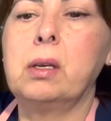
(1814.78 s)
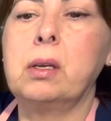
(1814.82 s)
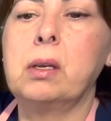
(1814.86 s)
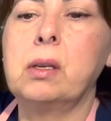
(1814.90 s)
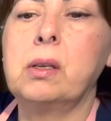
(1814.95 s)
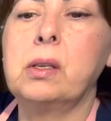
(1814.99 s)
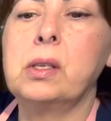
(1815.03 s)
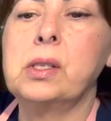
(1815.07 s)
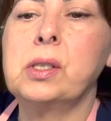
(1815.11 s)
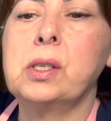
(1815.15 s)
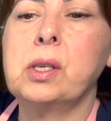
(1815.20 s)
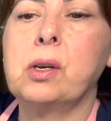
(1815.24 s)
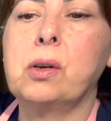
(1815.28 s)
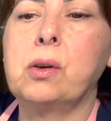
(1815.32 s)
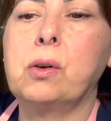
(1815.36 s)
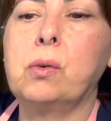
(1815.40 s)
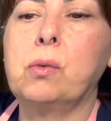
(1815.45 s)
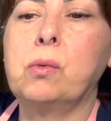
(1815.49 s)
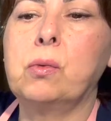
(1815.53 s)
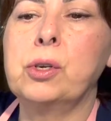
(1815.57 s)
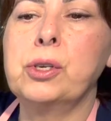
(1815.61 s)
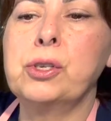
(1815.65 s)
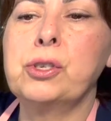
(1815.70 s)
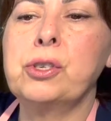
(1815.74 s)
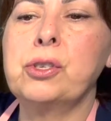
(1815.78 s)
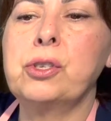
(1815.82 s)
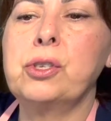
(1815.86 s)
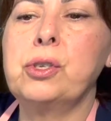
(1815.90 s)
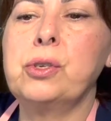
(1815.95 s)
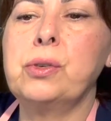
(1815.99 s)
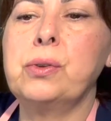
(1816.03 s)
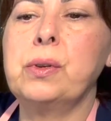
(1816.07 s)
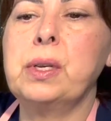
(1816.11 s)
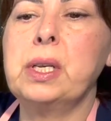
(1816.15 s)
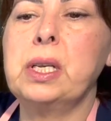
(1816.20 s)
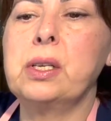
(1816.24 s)
So we're just
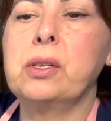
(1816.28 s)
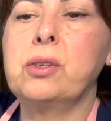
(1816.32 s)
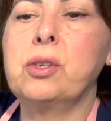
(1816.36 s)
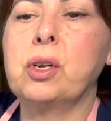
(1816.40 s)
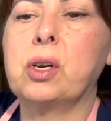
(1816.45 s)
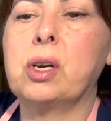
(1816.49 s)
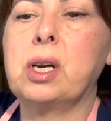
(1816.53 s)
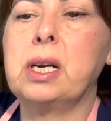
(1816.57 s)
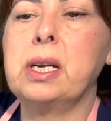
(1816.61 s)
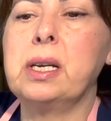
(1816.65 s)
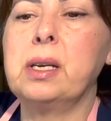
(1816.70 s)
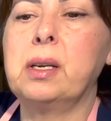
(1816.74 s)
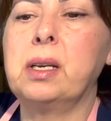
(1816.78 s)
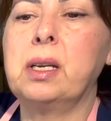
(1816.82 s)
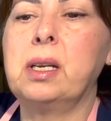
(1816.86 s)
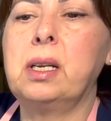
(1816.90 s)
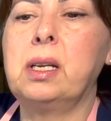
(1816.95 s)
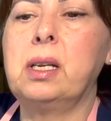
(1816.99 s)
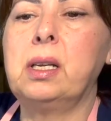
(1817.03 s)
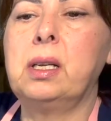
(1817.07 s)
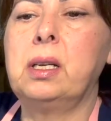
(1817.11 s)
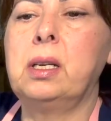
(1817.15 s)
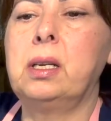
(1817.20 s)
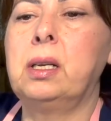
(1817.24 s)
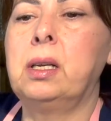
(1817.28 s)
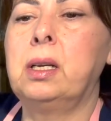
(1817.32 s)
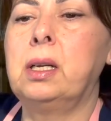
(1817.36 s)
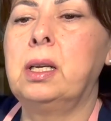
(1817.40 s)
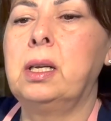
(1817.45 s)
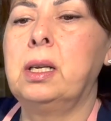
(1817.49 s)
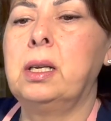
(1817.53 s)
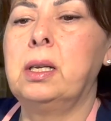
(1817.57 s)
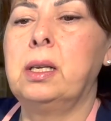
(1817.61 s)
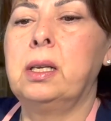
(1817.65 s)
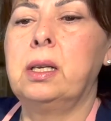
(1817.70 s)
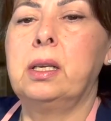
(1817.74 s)
doing a dot
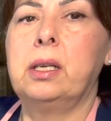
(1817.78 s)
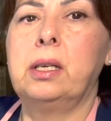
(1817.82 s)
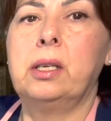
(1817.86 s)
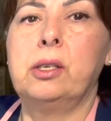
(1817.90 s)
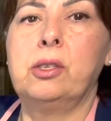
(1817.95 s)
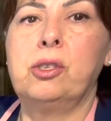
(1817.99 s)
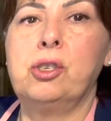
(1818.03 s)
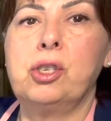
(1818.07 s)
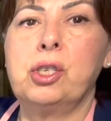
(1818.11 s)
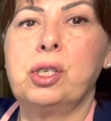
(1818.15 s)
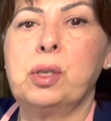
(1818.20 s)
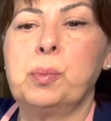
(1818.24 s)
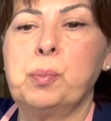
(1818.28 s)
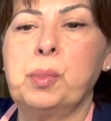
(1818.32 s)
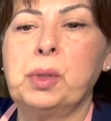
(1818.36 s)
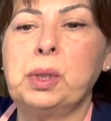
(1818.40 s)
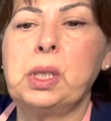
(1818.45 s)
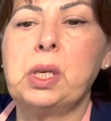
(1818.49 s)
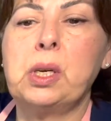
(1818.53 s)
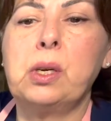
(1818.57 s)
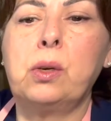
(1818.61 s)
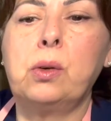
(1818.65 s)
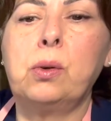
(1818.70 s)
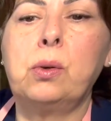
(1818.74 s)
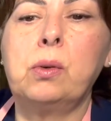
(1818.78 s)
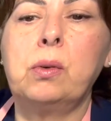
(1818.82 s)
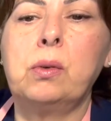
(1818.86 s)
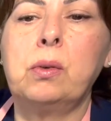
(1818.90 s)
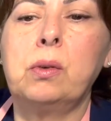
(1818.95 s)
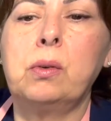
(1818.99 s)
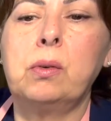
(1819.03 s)
just below